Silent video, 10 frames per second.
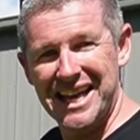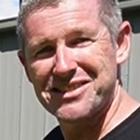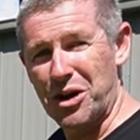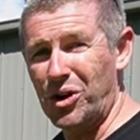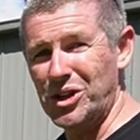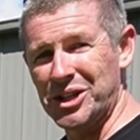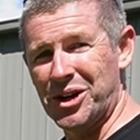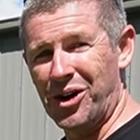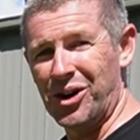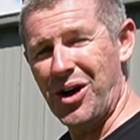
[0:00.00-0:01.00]
So all in
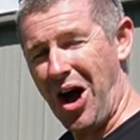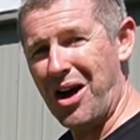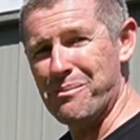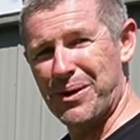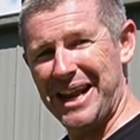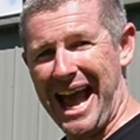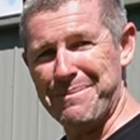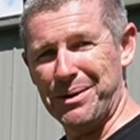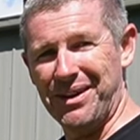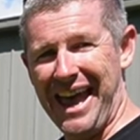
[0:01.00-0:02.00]
all, I'm pretty
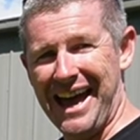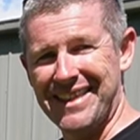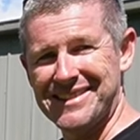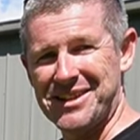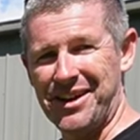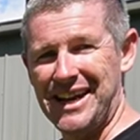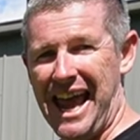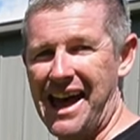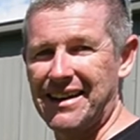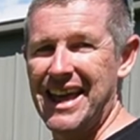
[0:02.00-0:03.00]
happy with how this turned
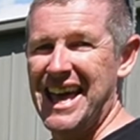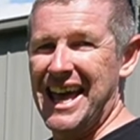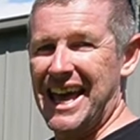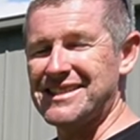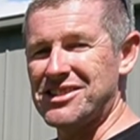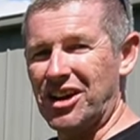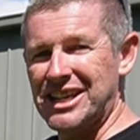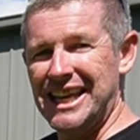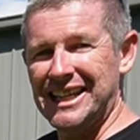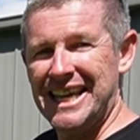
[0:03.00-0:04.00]
out. It's not
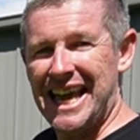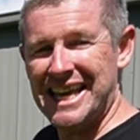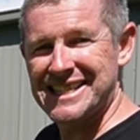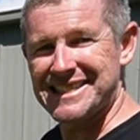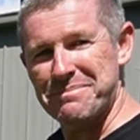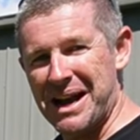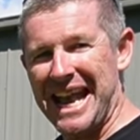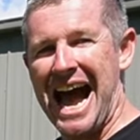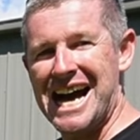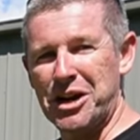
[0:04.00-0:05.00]
nearly as
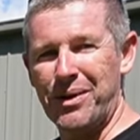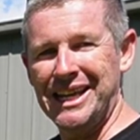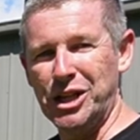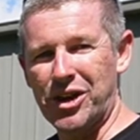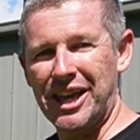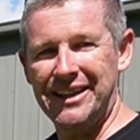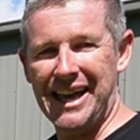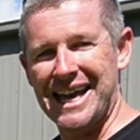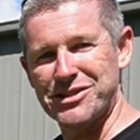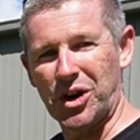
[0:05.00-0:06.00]
Meccano-y looking
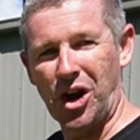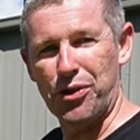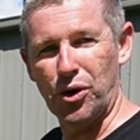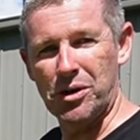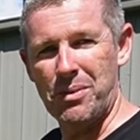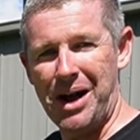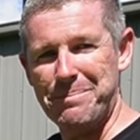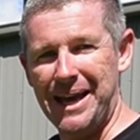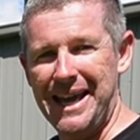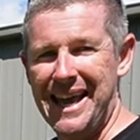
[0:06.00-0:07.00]
as what I thought it might
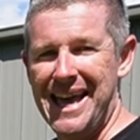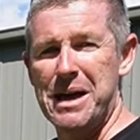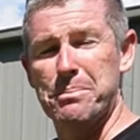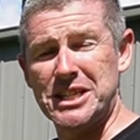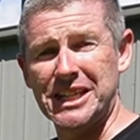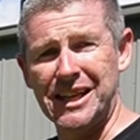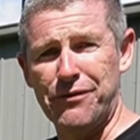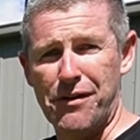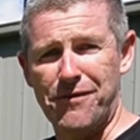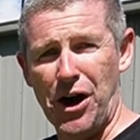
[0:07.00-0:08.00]
be, particularly
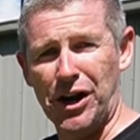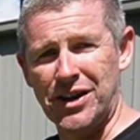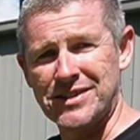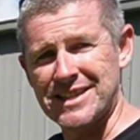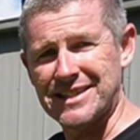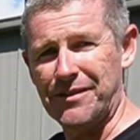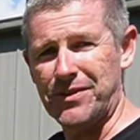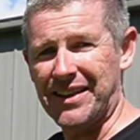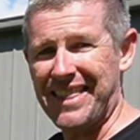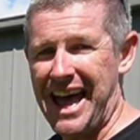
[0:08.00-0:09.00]
from photos and stuff
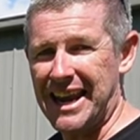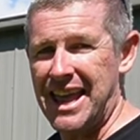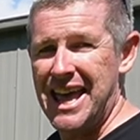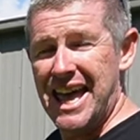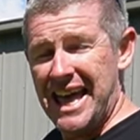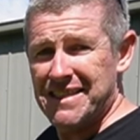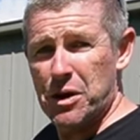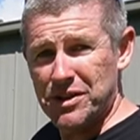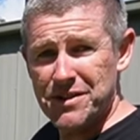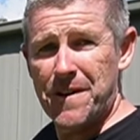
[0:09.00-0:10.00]
like that.
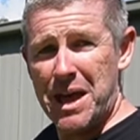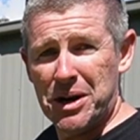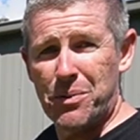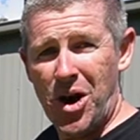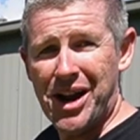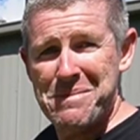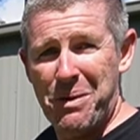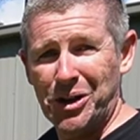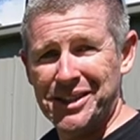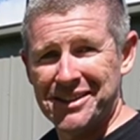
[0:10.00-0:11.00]
There was a fair bit of work in
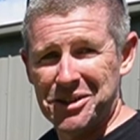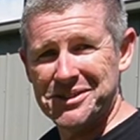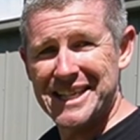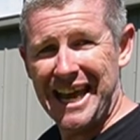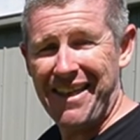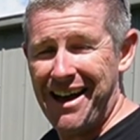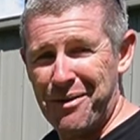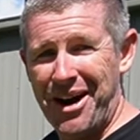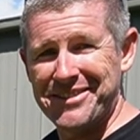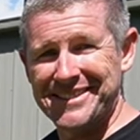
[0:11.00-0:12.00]
bolting it all together. I
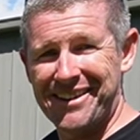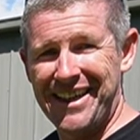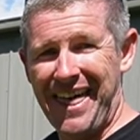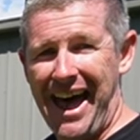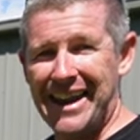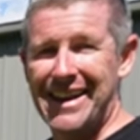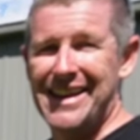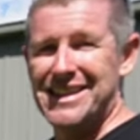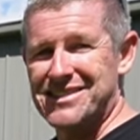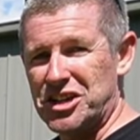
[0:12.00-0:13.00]
won't deny that.
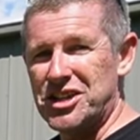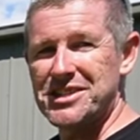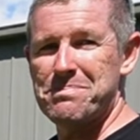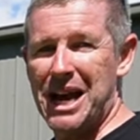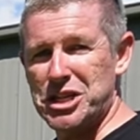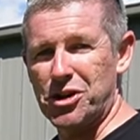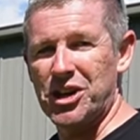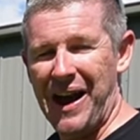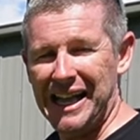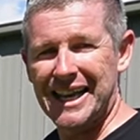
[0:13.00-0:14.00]
So just make sure
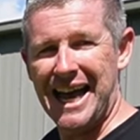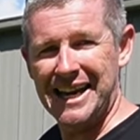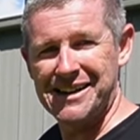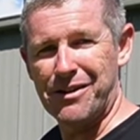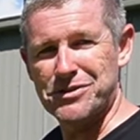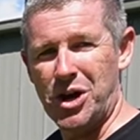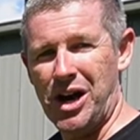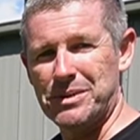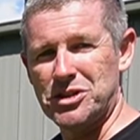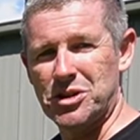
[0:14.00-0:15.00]
you allocate enough
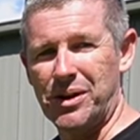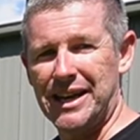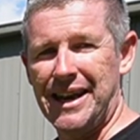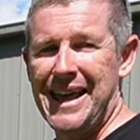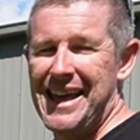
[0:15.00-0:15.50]
time to do it.